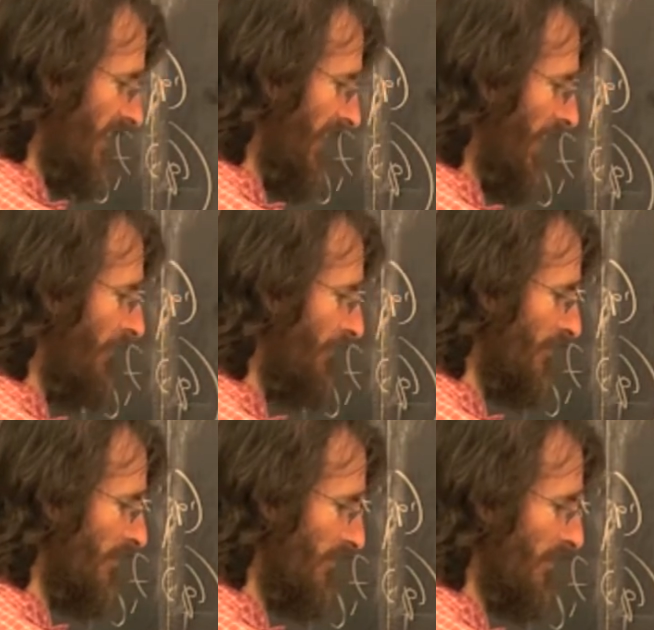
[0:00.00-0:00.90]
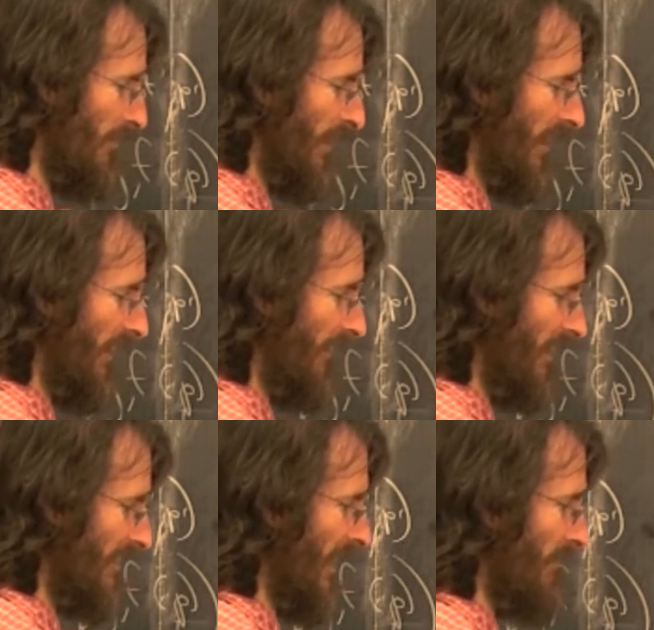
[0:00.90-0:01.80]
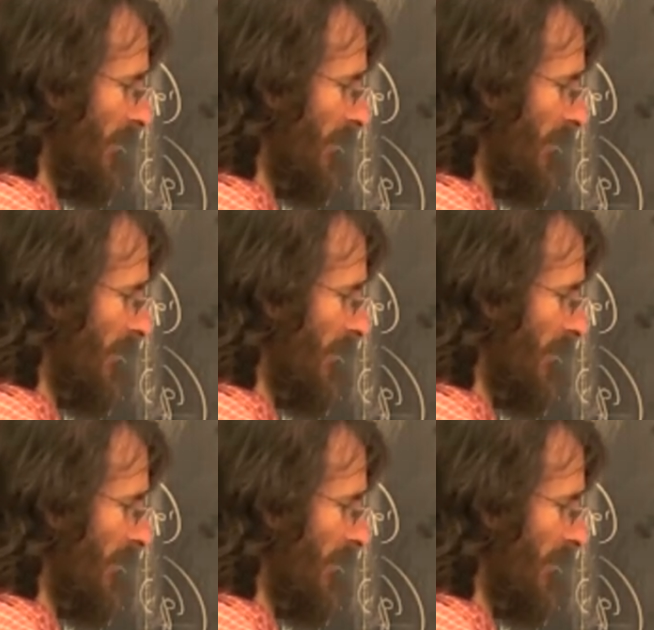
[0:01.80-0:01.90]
And alpha is going to be embedding an si